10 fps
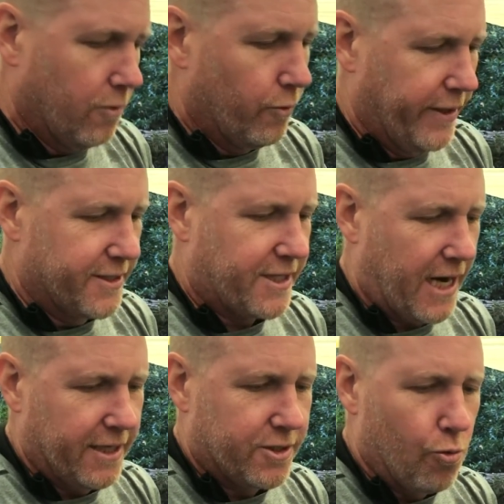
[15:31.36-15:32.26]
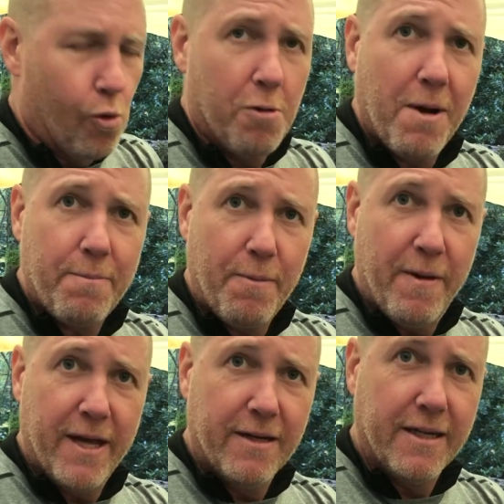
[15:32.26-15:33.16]
We decided to warm up a
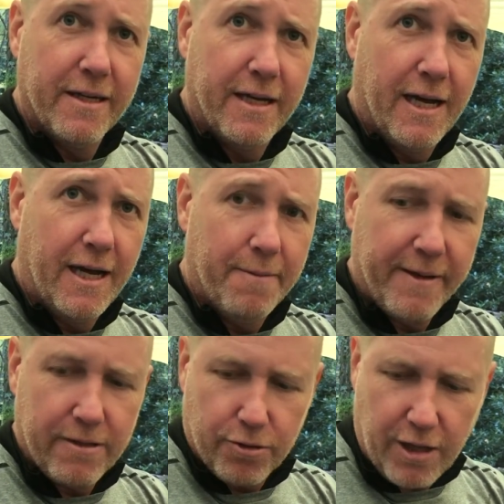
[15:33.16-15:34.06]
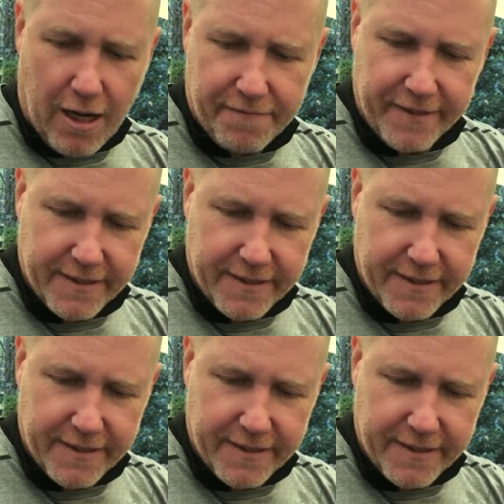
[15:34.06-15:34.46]
bit and make a little coffee